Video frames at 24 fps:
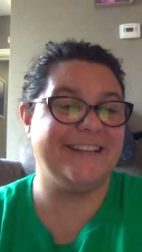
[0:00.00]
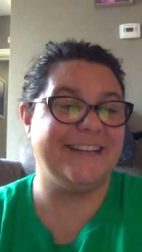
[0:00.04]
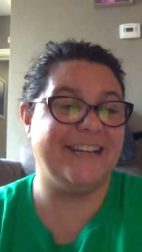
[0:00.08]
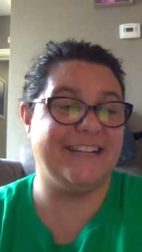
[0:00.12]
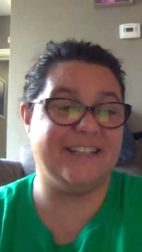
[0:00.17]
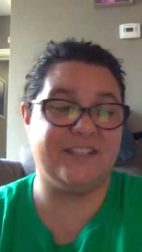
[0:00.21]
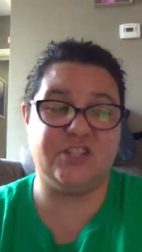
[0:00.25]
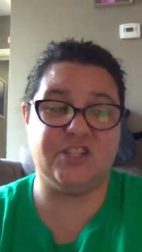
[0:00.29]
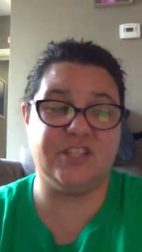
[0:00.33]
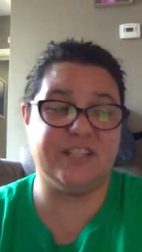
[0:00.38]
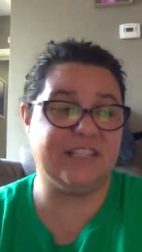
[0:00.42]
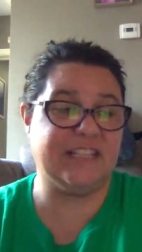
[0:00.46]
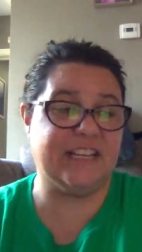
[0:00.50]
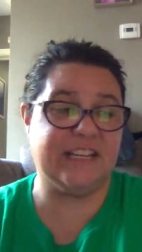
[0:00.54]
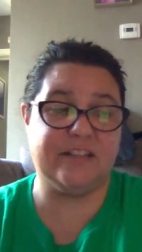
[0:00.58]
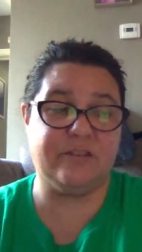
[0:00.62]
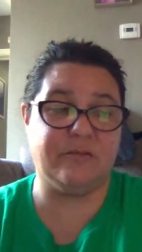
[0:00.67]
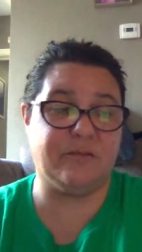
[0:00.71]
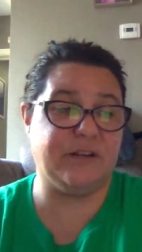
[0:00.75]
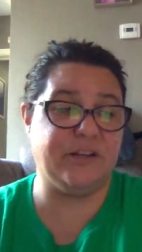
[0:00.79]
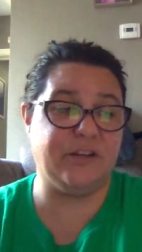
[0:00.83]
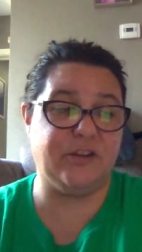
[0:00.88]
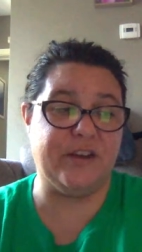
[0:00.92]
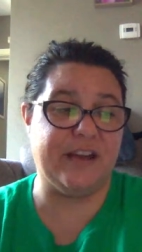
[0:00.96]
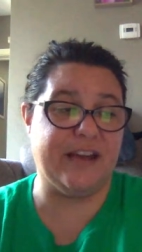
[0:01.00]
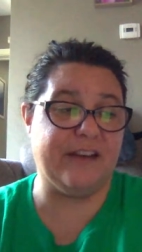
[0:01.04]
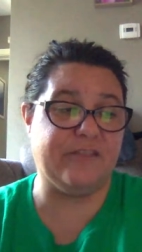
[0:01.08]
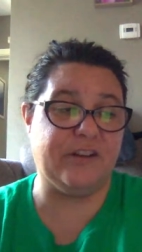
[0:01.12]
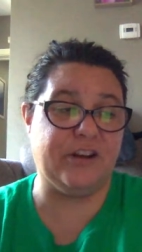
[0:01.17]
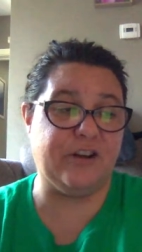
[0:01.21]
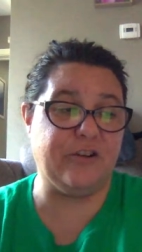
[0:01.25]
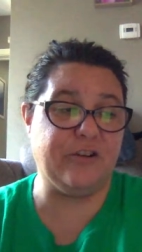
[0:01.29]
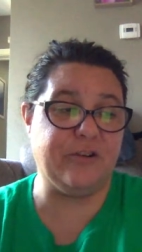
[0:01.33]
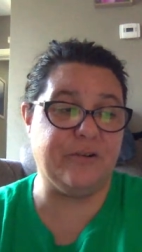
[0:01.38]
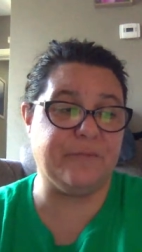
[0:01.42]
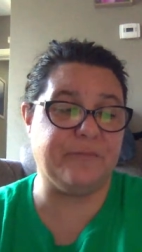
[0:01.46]
It's just like the one you have
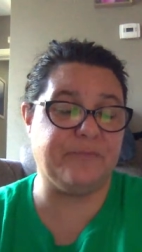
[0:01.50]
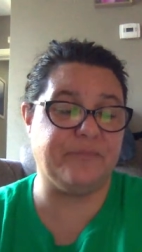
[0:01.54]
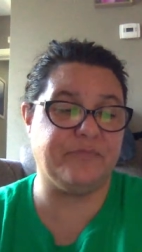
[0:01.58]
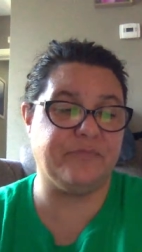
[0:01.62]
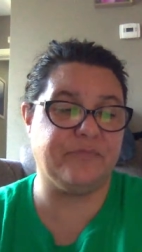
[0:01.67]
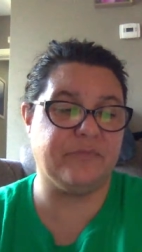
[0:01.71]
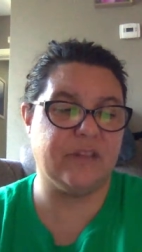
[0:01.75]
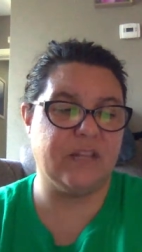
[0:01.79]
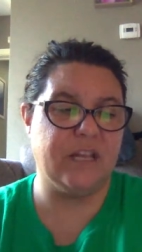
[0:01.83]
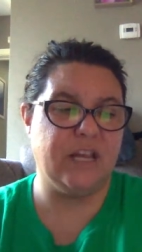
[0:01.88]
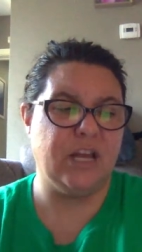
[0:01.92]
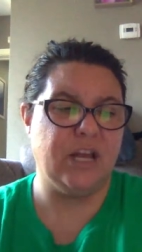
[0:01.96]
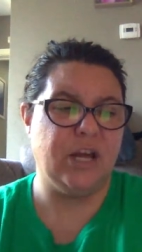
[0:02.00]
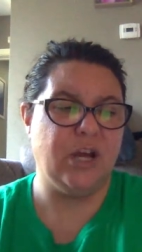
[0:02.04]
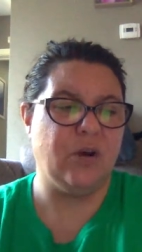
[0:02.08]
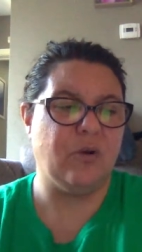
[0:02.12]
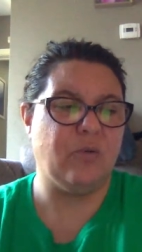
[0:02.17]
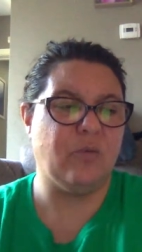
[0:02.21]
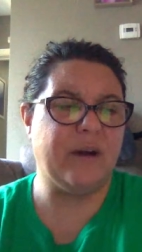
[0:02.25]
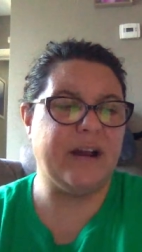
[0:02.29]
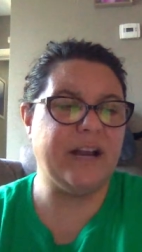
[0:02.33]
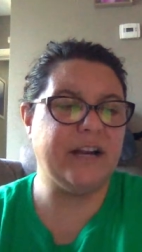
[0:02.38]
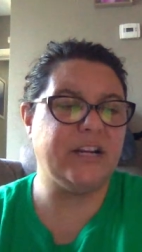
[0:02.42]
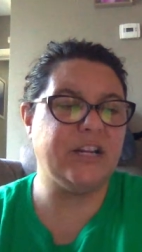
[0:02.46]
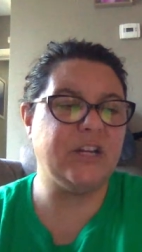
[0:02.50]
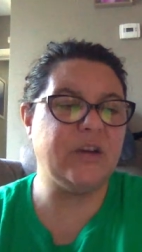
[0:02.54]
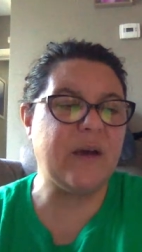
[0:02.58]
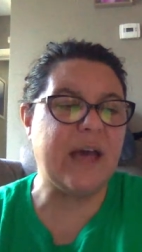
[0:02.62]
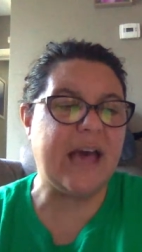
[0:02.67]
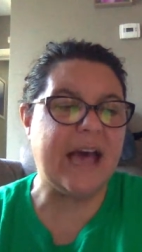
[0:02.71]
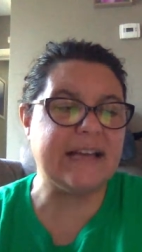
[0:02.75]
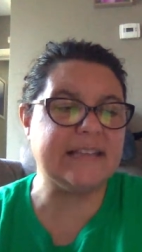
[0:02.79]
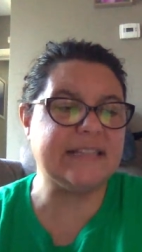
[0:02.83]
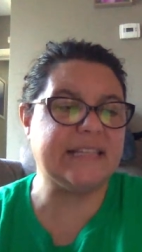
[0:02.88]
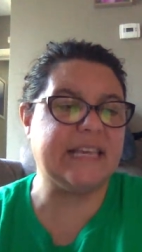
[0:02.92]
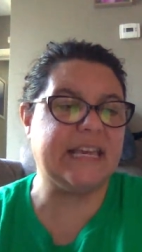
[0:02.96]
at home. Why are you
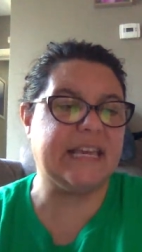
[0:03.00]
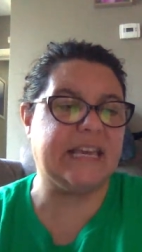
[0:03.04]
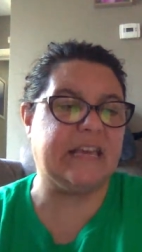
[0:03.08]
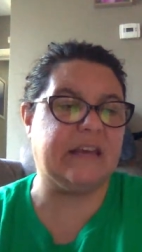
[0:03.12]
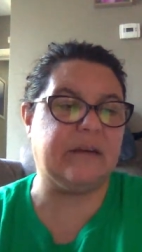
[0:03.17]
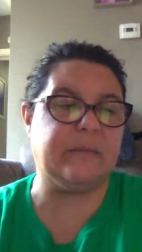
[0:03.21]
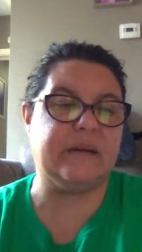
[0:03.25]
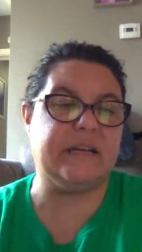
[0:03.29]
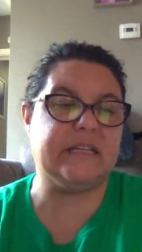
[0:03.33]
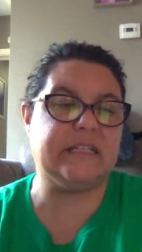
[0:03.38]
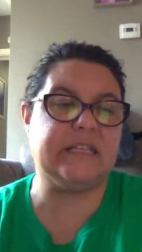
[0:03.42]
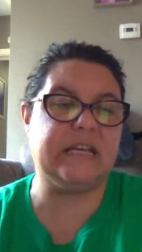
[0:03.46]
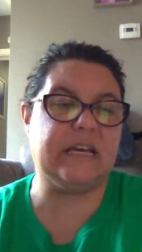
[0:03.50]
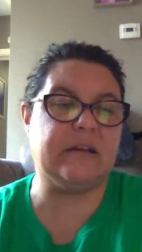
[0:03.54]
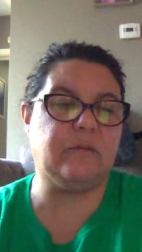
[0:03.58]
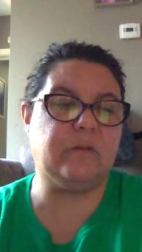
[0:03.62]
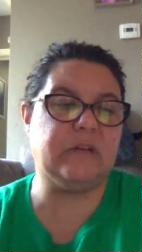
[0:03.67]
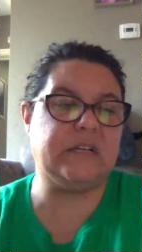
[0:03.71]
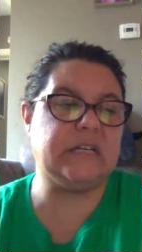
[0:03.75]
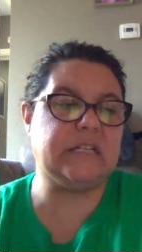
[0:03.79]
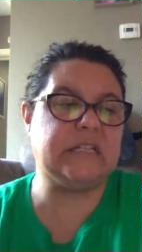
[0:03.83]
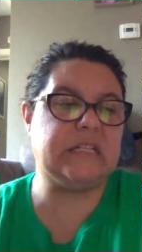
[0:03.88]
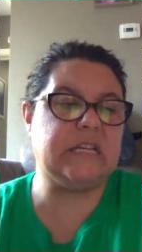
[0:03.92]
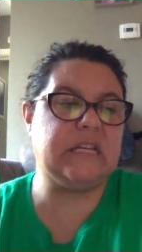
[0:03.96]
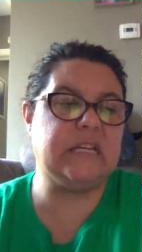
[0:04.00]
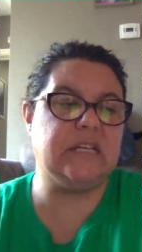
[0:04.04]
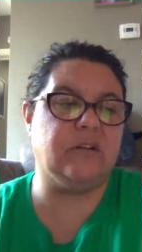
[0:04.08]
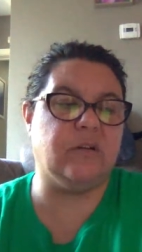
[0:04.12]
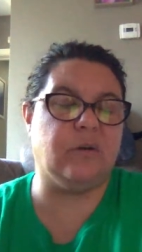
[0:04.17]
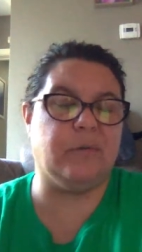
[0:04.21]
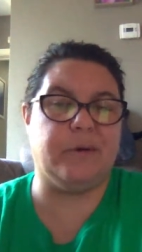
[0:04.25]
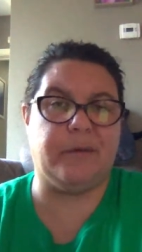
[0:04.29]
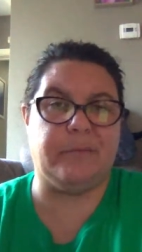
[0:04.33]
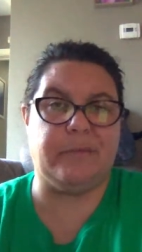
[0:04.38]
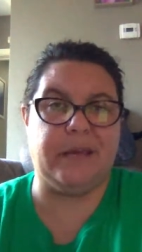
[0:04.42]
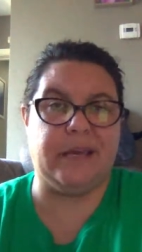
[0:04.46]
asking him? I said. What does he know
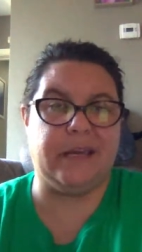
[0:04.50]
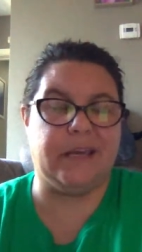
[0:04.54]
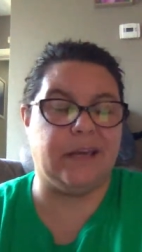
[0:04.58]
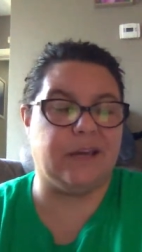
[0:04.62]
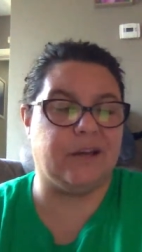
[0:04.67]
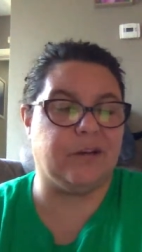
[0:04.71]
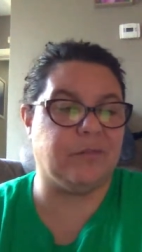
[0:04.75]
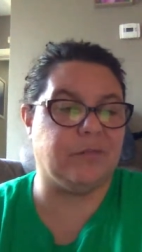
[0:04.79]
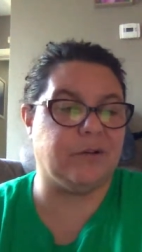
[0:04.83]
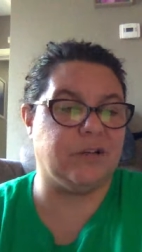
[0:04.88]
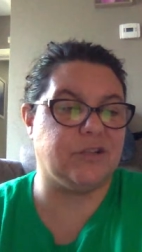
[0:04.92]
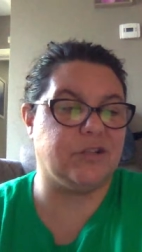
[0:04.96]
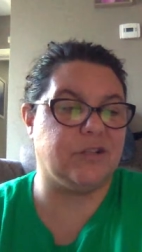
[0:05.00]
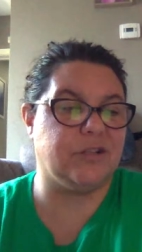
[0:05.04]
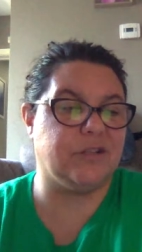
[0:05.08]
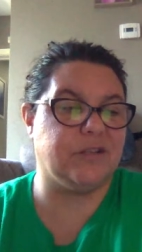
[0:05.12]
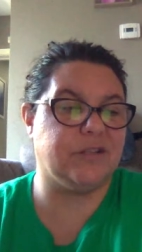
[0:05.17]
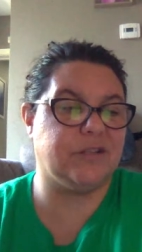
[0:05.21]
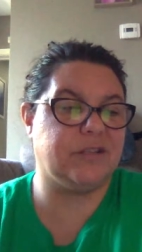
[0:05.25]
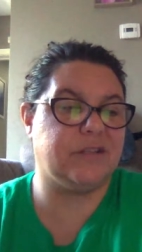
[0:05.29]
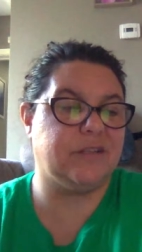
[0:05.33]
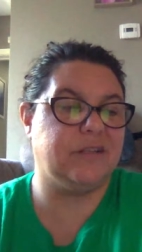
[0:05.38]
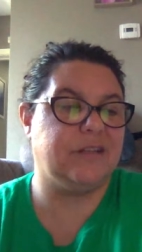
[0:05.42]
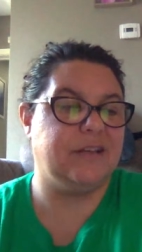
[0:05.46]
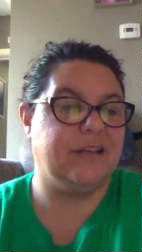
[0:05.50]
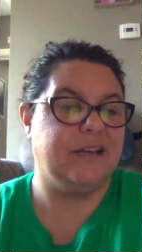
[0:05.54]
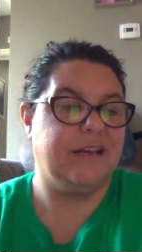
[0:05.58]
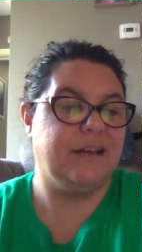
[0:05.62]
about making commercials?